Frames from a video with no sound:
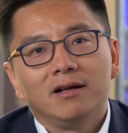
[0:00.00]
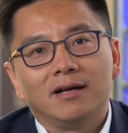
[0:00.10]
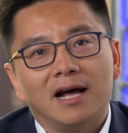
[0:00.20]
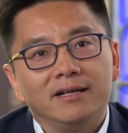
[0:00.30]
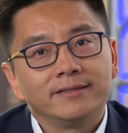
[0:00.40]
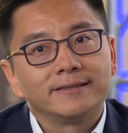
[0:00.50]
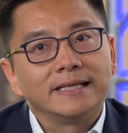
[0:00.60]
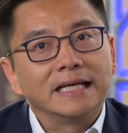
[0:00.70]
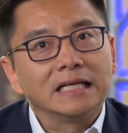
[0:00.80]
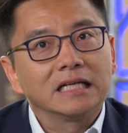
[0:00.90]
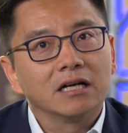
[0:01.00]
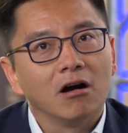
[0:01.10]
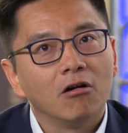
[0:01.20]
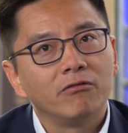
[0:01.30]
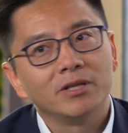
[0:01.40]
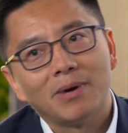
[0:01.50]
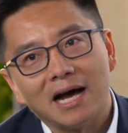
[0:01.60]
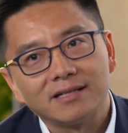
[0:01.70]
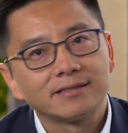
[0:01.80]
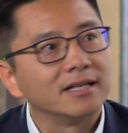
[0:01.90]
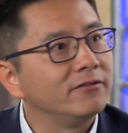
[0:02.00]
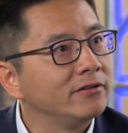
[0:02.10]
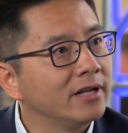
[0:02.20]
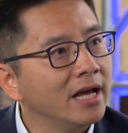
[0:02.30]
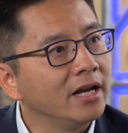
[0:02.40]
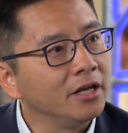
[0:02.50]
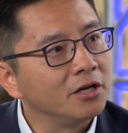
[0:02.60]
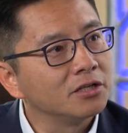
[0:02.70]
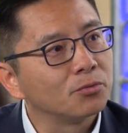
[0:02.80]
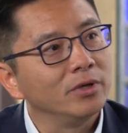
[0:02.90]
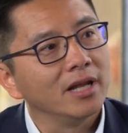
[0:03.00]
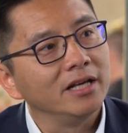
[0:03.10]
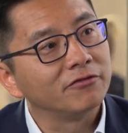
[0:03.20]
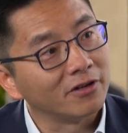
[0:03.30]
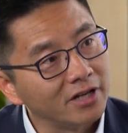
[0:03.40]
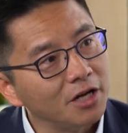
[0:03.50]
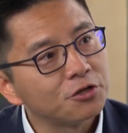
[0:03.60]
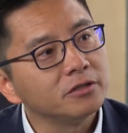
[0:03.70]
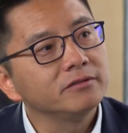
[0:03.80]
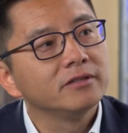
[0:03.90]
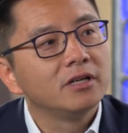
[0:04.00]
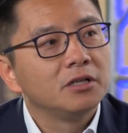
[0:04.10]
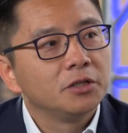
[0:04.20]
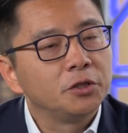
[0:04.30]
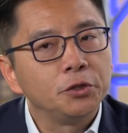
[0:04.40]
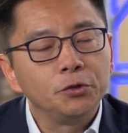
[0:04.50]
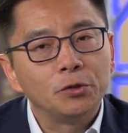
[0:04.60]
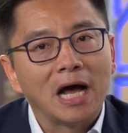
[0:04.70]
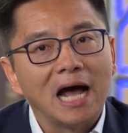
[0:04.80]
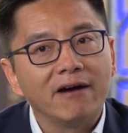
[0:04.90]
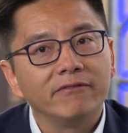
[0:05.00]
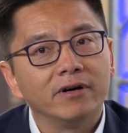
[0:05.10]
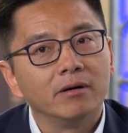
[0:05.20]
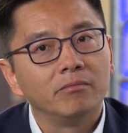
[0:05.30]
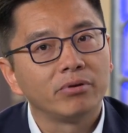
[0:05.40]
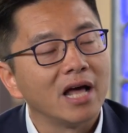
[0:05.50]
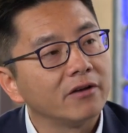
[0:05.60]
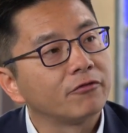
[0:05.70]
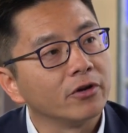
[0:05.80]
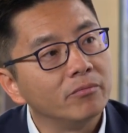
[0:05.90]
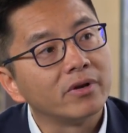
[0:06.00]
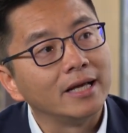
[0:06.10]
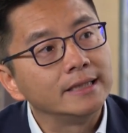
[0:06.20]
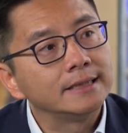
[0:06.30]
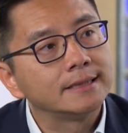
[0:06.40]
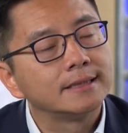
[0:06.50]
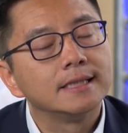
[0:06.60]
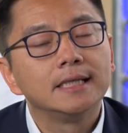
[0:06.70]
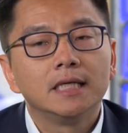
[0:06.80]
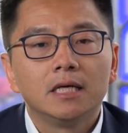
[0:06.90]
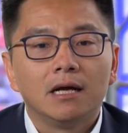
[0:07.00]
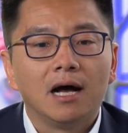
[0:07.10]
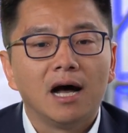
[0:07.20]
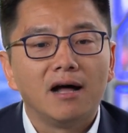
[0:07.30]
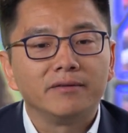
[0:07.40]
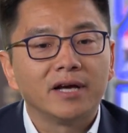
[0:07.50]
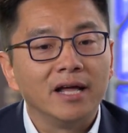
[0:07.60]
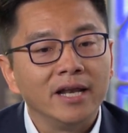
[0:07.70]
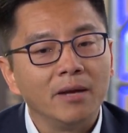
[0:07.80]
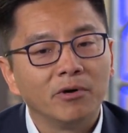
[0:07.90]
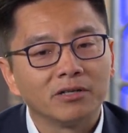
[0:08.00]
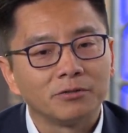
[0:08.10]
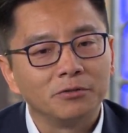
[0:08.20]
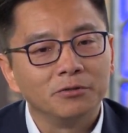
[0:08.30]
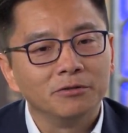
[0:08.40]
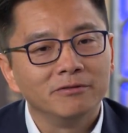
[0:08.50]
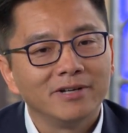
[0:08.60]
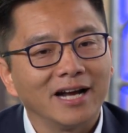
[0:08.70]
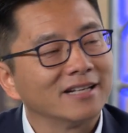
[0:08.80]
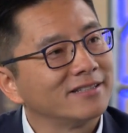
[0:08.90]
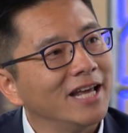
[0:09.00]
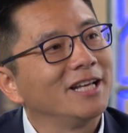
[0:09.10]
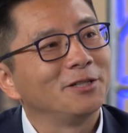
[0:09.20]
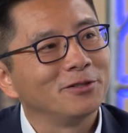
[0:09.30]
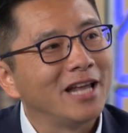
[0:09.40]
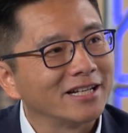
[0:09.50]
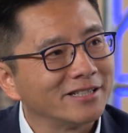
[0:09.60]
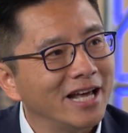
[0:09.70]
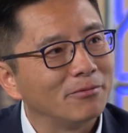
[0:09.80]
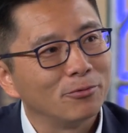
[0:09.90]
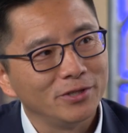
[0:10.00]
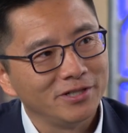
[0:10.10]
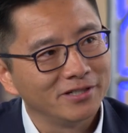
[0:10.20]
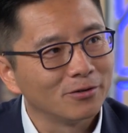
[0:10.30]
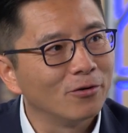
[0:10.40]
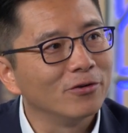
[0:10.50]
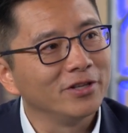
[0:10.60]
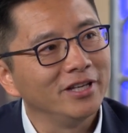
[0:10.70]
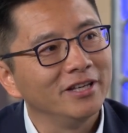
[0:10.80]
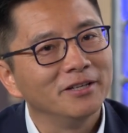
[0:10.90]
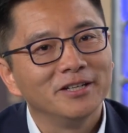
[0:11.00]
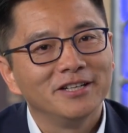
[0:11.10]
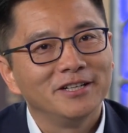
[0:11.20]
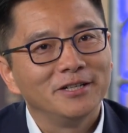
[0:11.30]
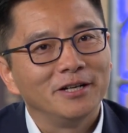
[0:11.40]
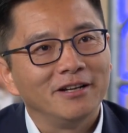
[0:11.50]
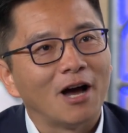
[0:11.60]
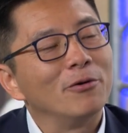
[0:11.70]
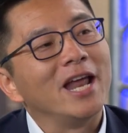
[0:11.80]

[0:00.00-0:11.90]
I think over the past 7-8 years, we laid the foundation to have a platform in place that enable us to, I guess, take it to the next step, which is our